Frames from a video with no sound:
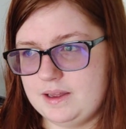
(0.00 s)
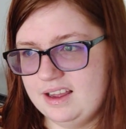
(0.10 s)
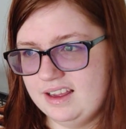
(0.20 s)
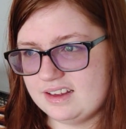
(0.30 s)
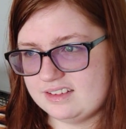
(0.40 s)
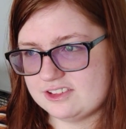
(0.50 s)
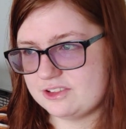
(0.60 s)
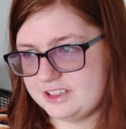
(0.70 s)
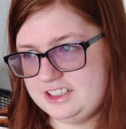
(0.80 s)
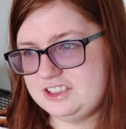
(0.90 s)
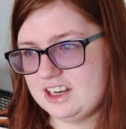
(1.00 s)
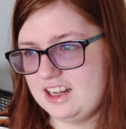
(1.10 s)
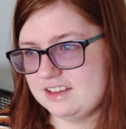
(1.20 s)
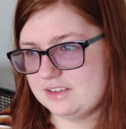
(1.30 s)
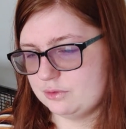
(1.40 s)

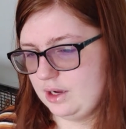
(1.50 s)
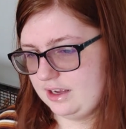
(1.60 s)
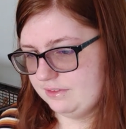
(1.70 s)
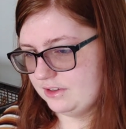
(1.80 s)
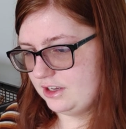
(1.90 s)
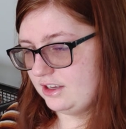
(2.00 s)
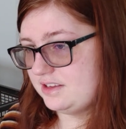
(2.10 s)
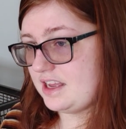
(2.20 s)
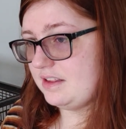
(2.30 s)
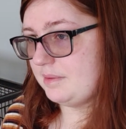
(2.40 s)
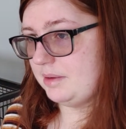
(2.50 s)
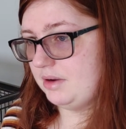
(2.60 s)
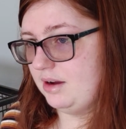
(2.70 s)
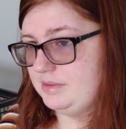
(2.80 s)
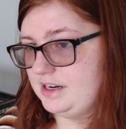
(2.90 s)
screenshots of what I've said to my
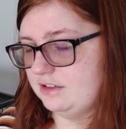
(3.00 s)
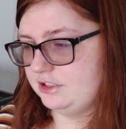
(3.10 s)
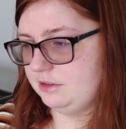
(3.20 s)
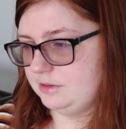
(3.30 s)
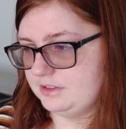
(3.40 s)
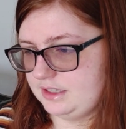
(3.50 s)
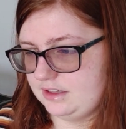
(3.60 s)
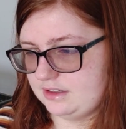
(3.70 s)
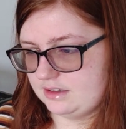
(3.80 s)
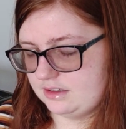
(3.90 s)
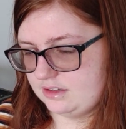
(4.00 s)
mom and how she was like,